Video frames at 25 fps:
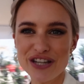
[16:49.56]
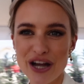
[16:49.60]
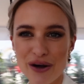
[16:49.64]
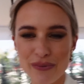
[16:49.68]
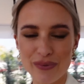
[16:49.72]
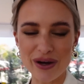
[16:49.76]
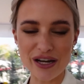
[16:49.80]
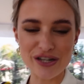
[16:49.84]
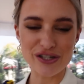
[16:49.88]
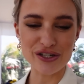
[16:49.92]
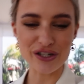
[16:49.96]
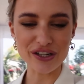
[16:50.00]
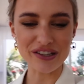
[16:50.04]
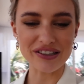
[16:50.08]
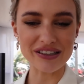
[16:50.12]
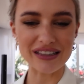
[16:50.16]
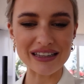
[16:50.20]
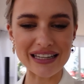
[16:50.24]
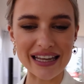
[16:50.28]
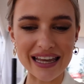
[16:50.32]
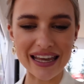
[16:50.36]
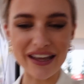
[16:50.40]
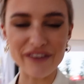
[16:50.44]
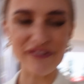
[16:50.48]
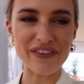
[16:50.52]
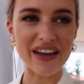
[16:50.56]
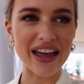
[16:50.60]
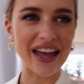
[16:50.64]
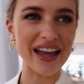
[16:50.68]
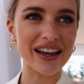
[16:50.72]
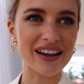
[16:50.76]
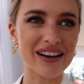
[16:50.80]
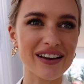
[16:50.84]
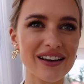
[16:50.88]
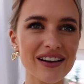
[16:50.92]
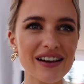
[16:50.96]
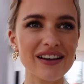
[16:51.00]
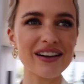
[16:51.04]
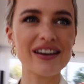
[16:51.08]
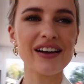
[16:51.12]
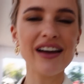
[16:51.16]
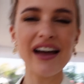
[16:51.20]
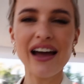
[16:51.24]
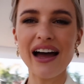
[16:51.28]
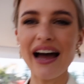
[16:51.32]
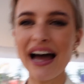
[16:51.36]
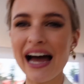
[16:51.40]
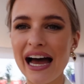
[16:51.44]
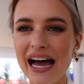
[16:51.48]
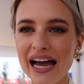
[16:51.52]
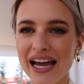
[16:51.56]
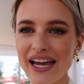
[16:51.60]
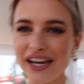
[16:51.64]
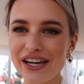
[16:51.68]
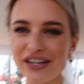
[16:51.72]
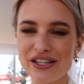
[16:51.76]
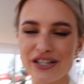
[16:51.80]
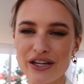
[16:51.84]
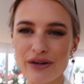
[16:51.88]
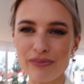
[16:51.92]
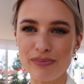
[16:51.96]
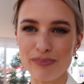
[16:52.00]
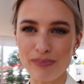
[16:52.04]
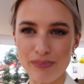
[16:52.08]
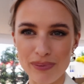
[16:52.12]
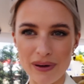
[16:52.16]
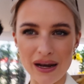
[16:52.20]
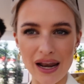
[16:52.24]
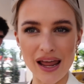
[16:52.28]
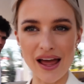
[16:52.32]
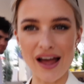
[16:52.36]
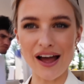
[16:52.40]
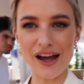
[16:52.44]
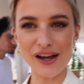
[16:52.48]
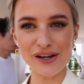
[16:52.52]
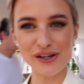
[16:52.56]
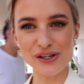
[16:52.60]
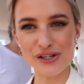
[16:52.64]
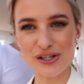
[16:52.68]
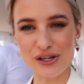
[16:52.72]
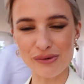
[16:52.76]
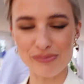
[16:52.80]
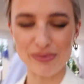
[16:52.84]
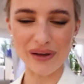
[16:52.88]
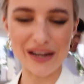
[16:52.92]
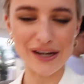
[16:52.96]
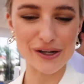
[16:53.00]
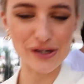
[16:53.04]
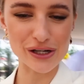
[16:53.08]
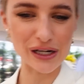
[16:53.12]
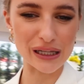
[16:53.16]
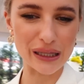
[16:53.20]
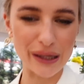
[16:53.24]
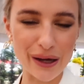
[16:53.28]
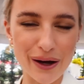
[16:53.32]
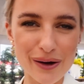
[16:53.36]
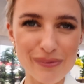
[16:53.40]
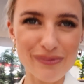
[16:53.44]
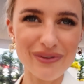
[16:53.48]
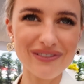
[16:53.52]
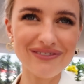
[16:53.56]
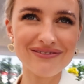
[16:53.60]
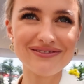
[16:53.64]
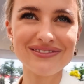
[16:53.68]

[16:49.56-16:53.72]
So we're just leaving Hyde Plage Beach Club.